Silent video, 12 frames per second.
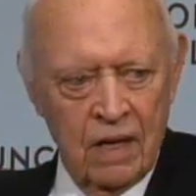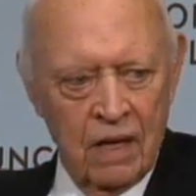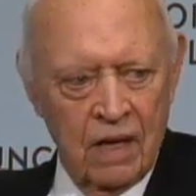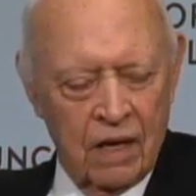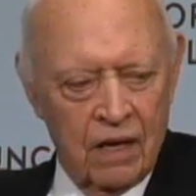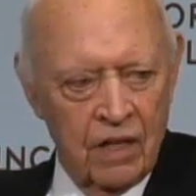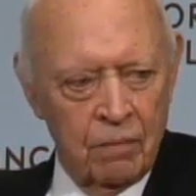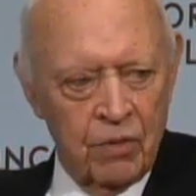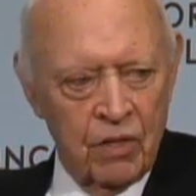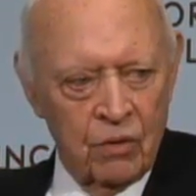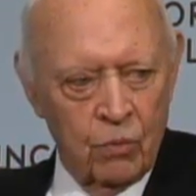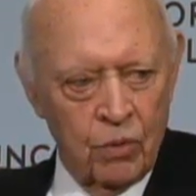uh,
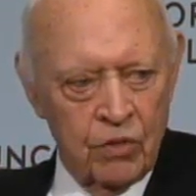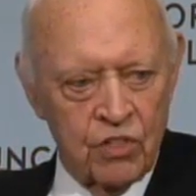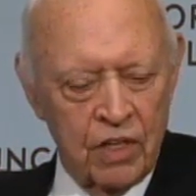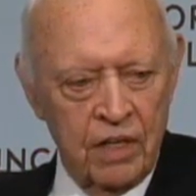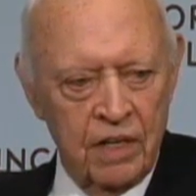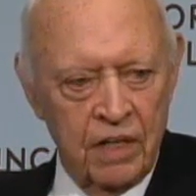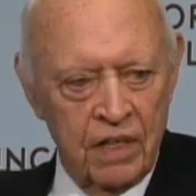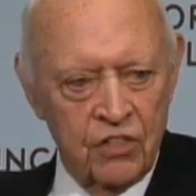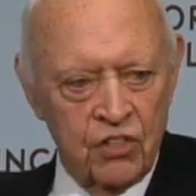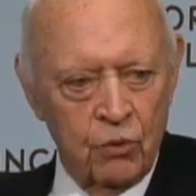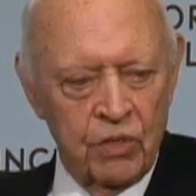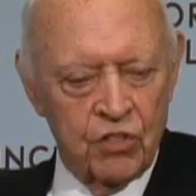Columbia was eating
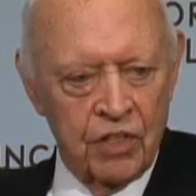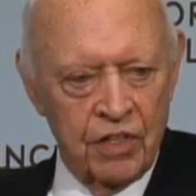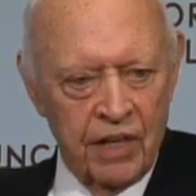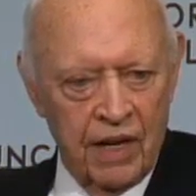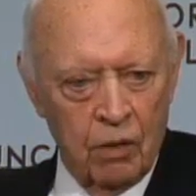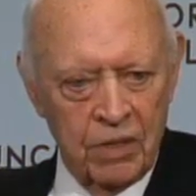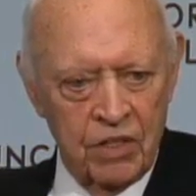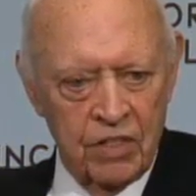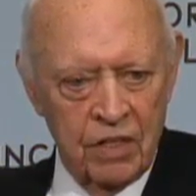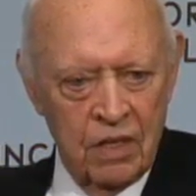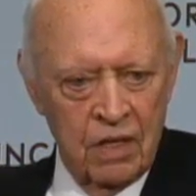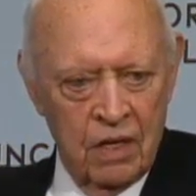into its
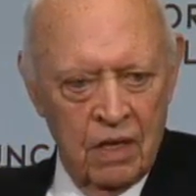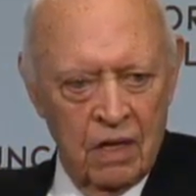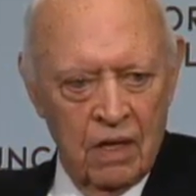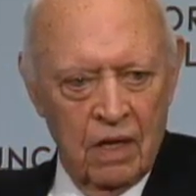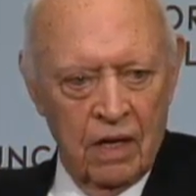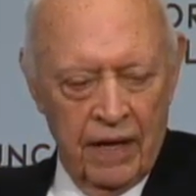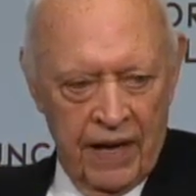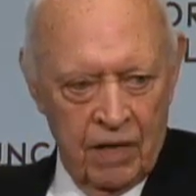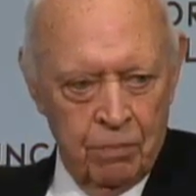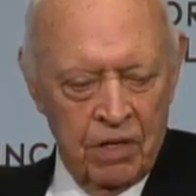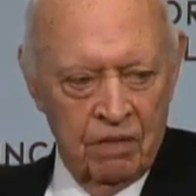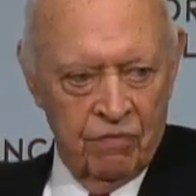endowment uh, and
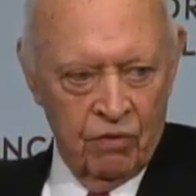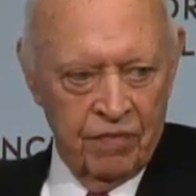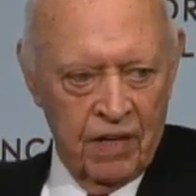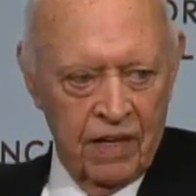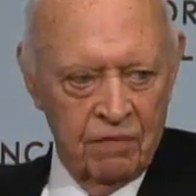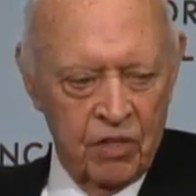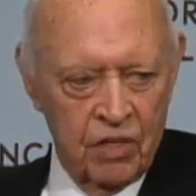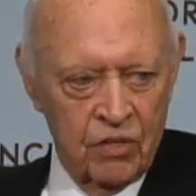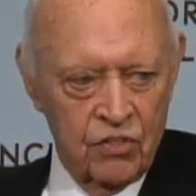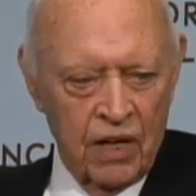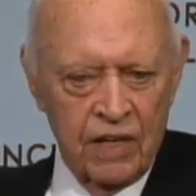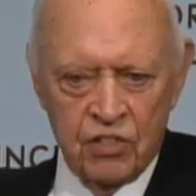had been for five
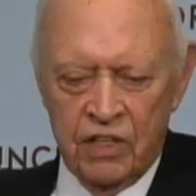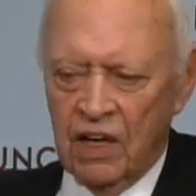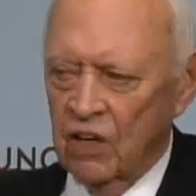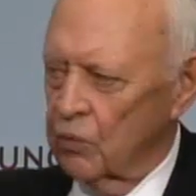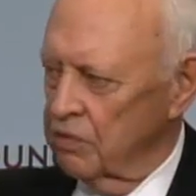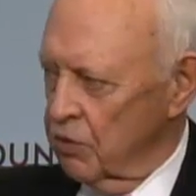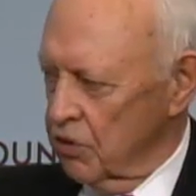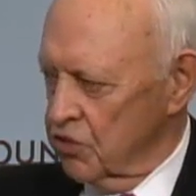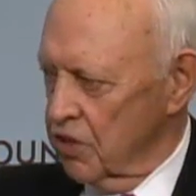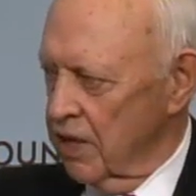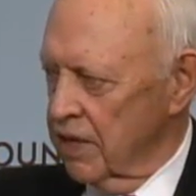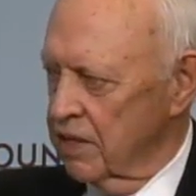years. Eisenhower
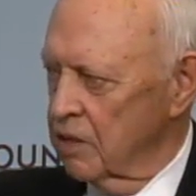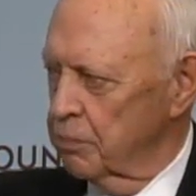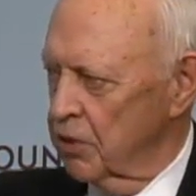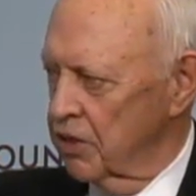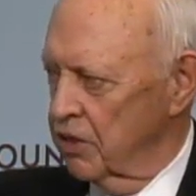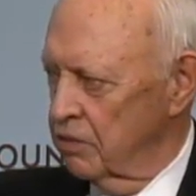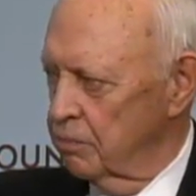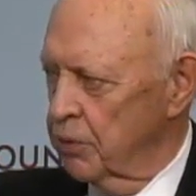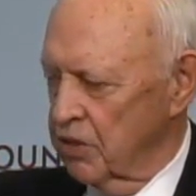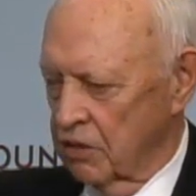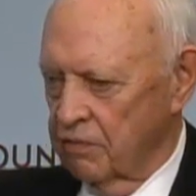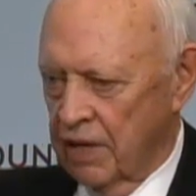reversed that and put, it,
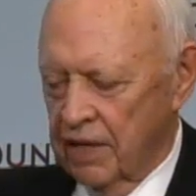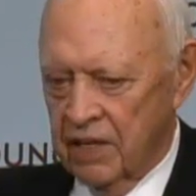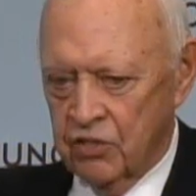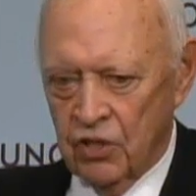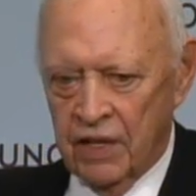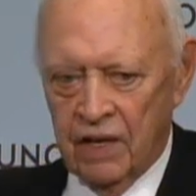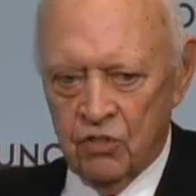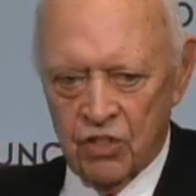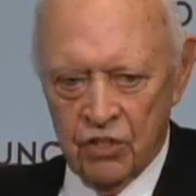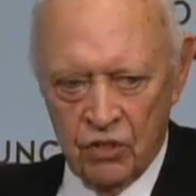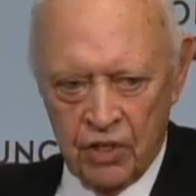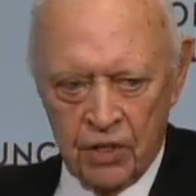put the financial
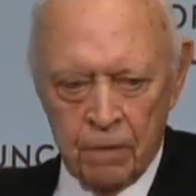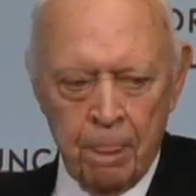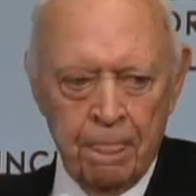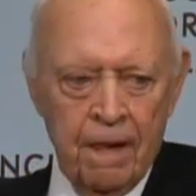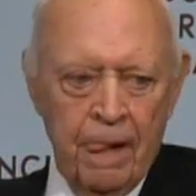house in order.